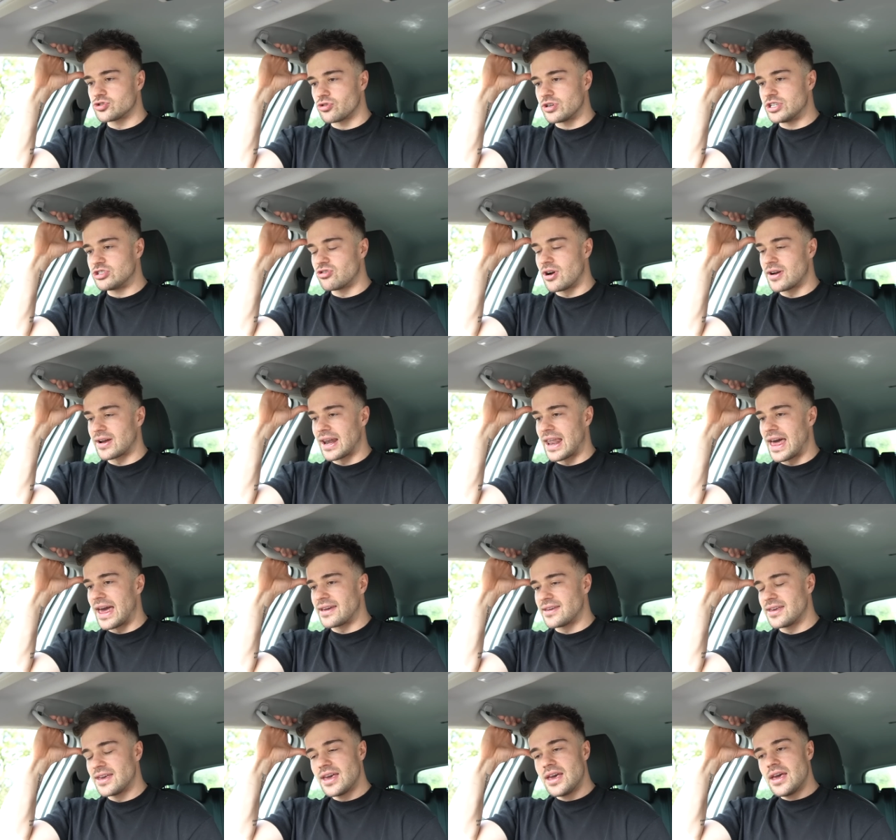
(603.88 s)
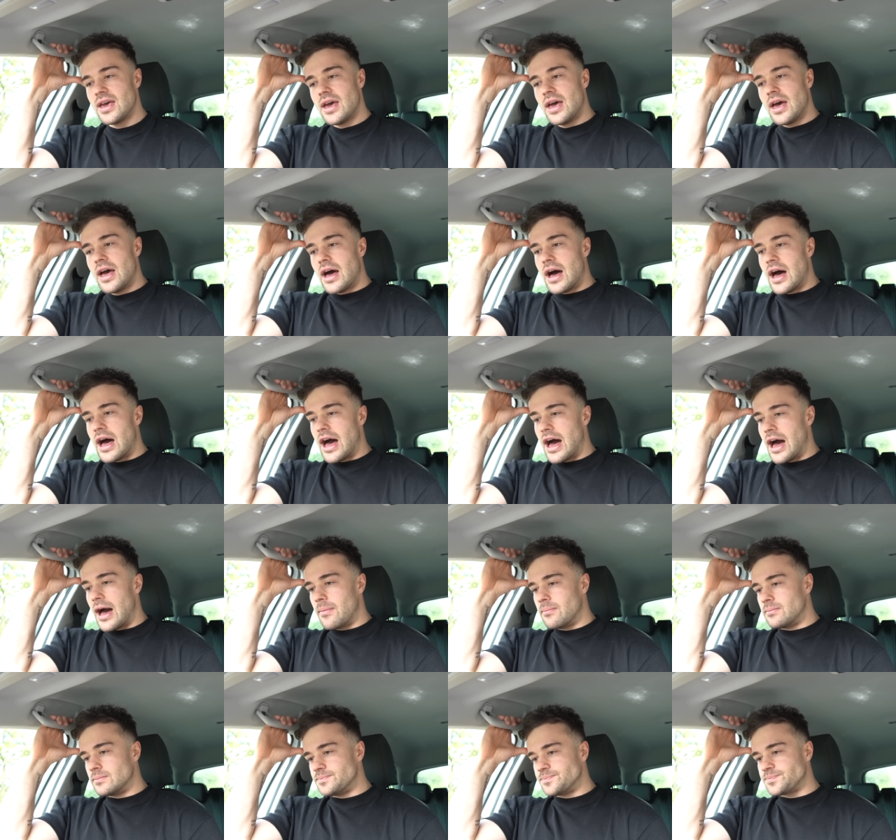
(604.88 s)
a tree trunk leg
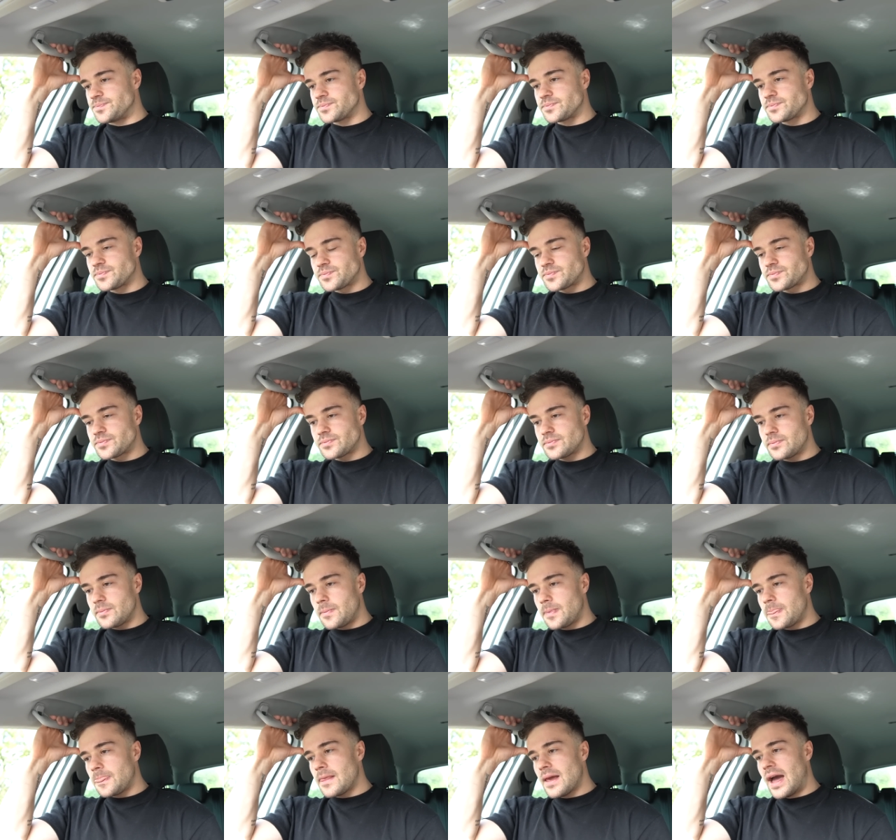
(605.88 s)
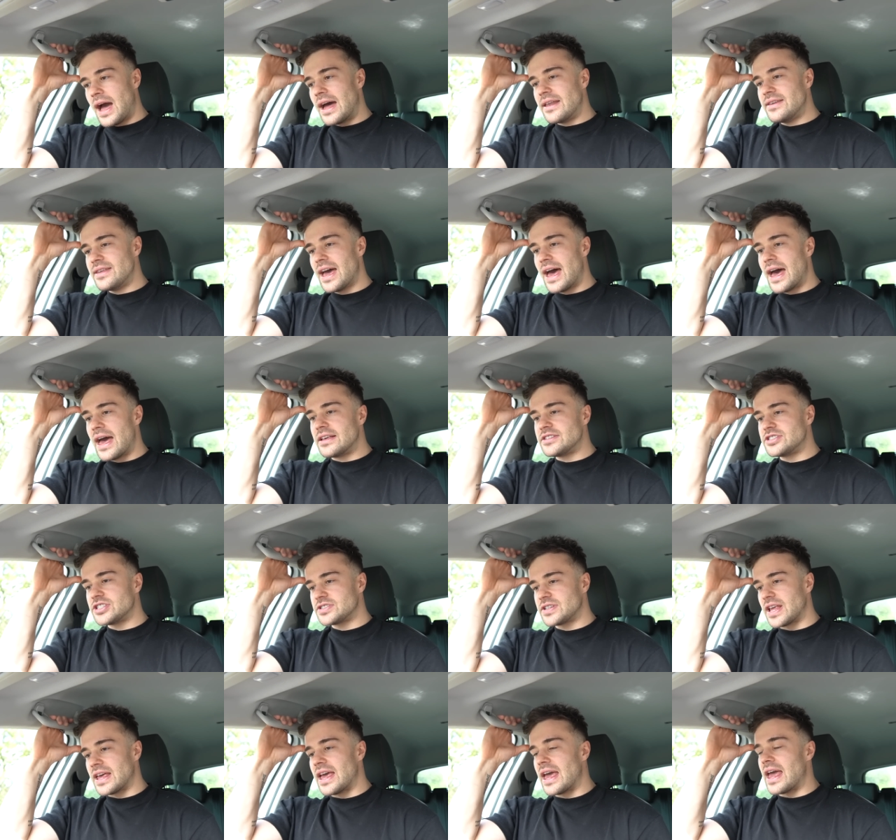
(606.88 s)
um, and yeah, it's
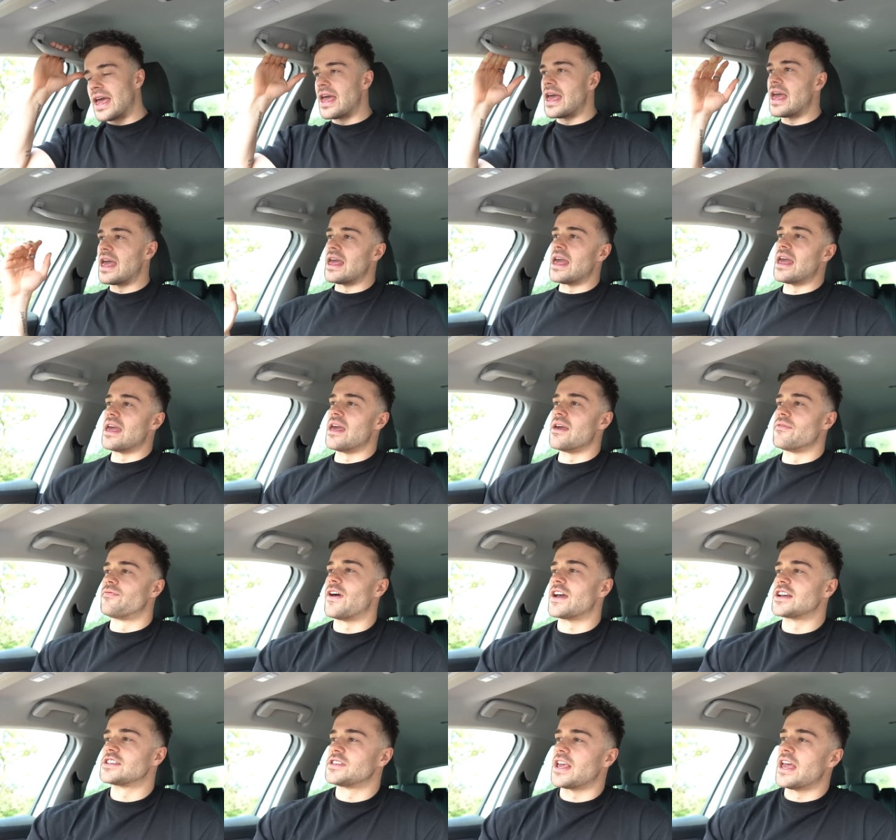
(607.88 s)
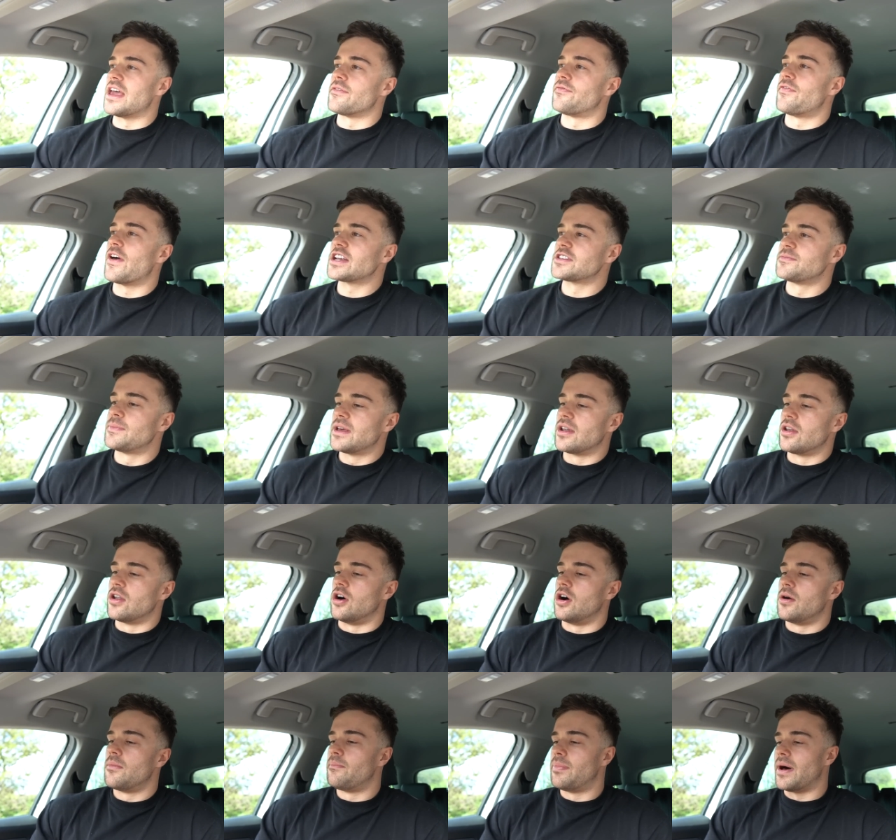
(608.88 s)
just it, it, it, affects it affects me a
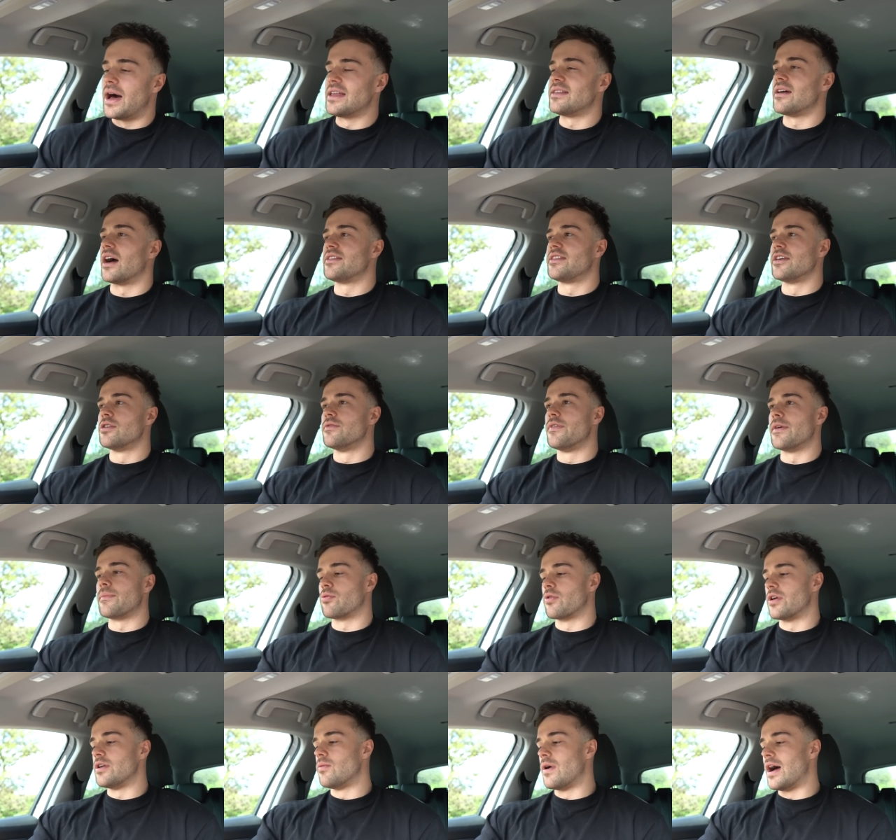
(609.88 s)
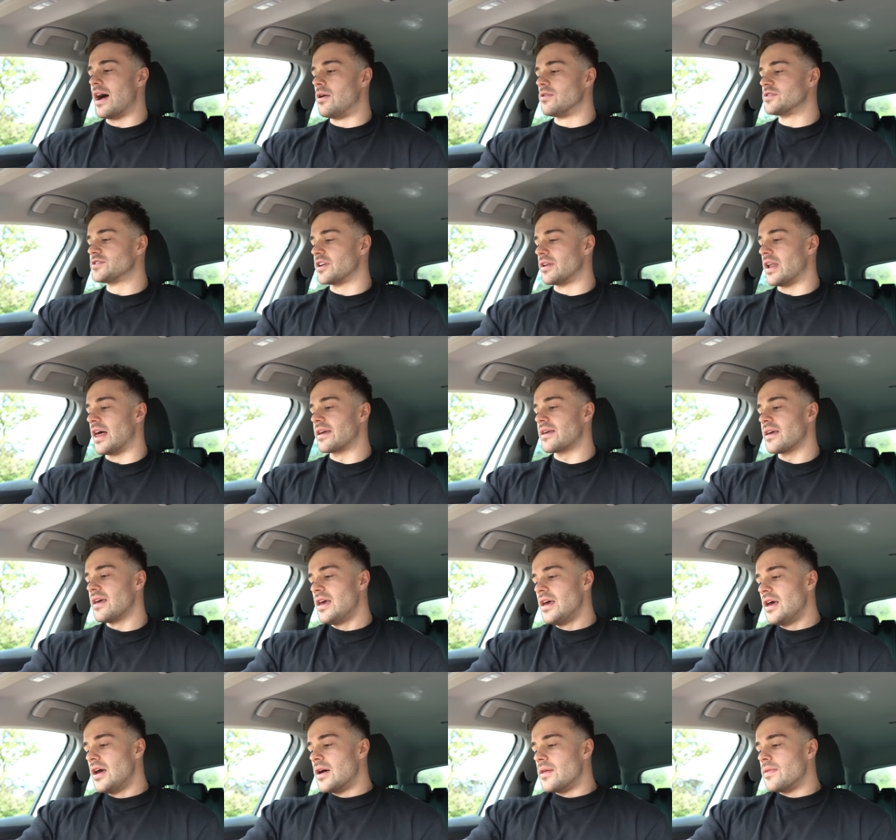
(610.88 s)
lot, but I, I, deal with it pretty well. So like
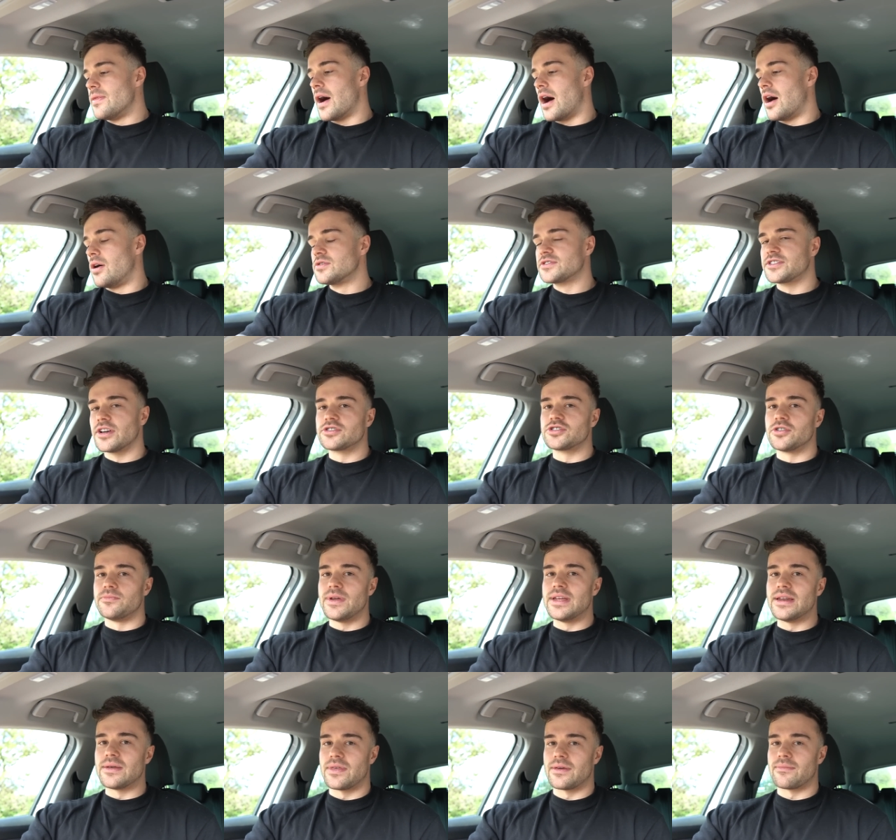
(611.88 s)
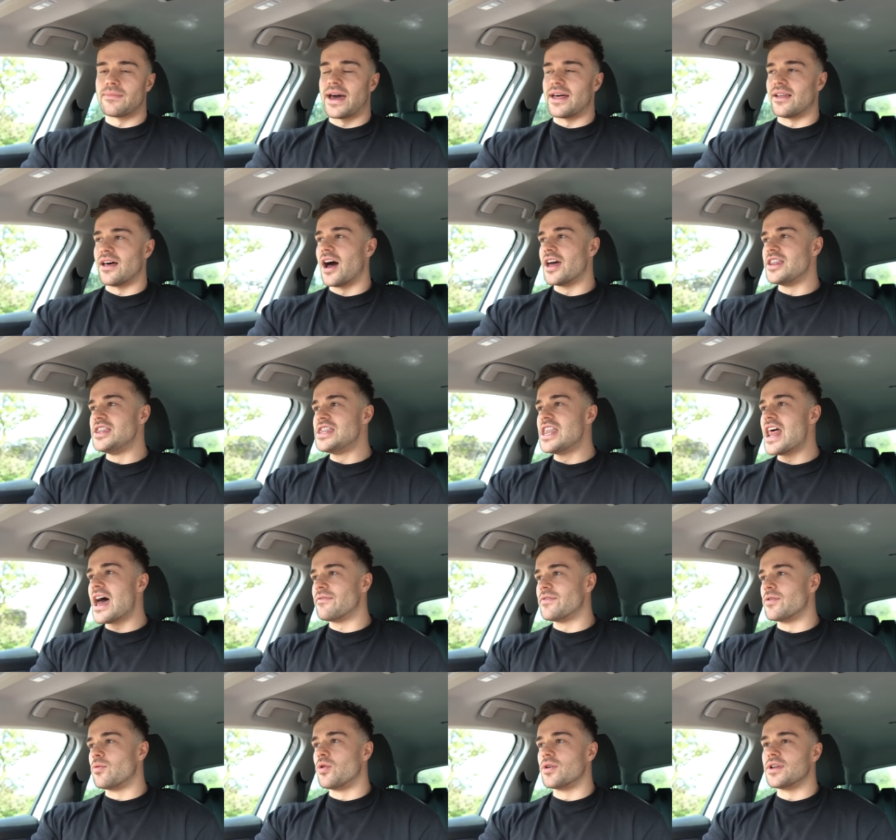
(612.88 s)
the whole social media thing, man. Like, I
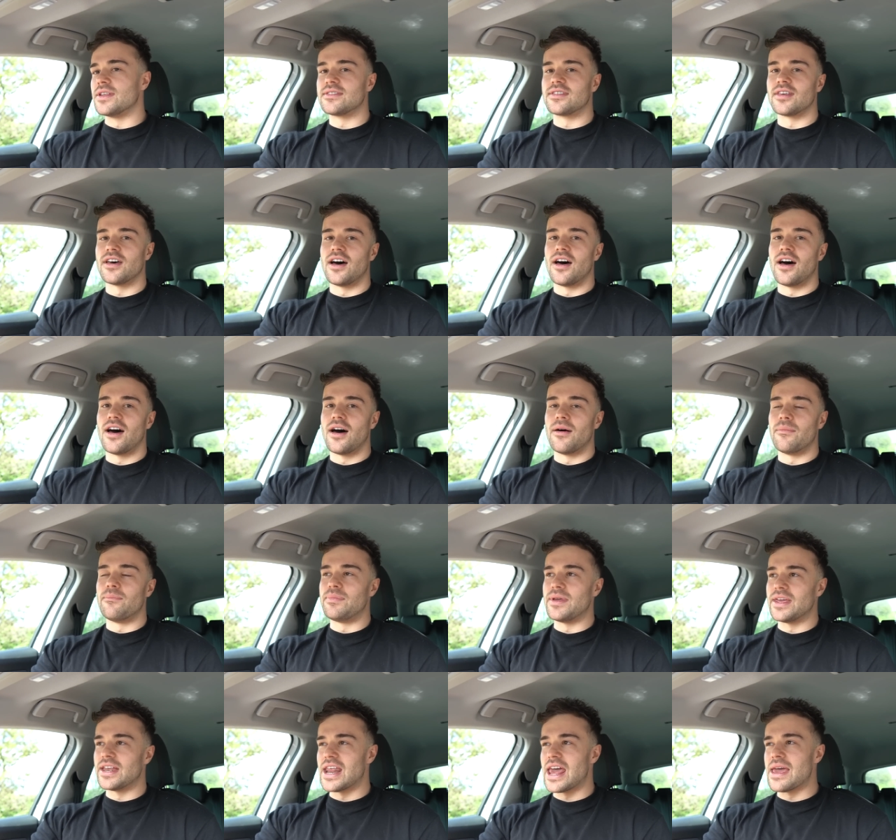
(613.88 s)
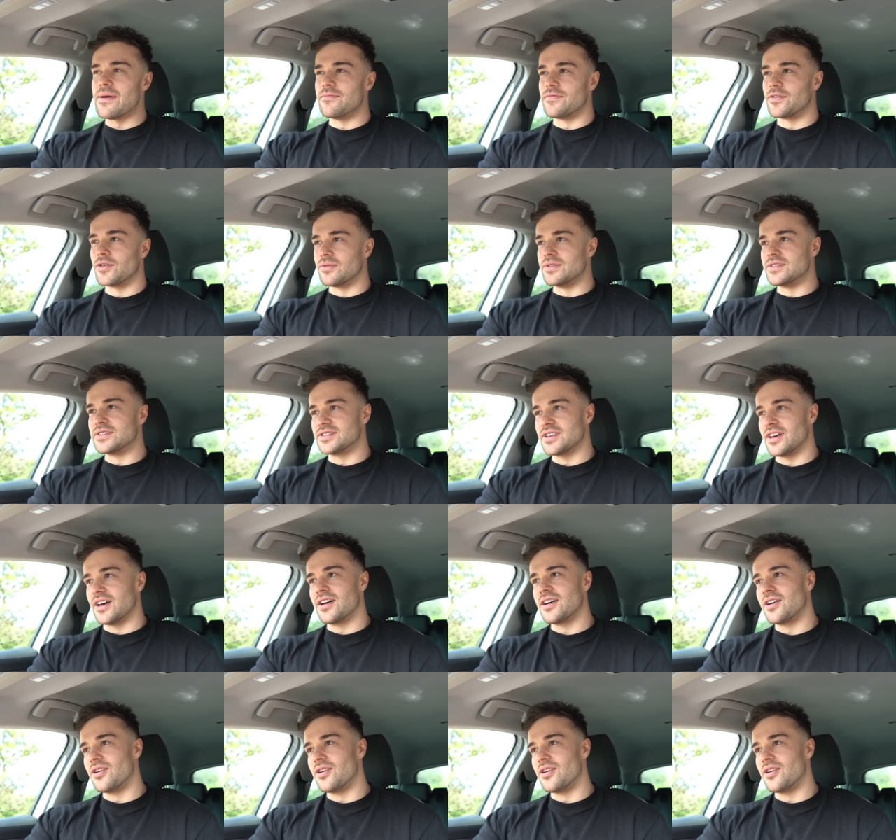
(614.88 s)
never wanted to be an influencer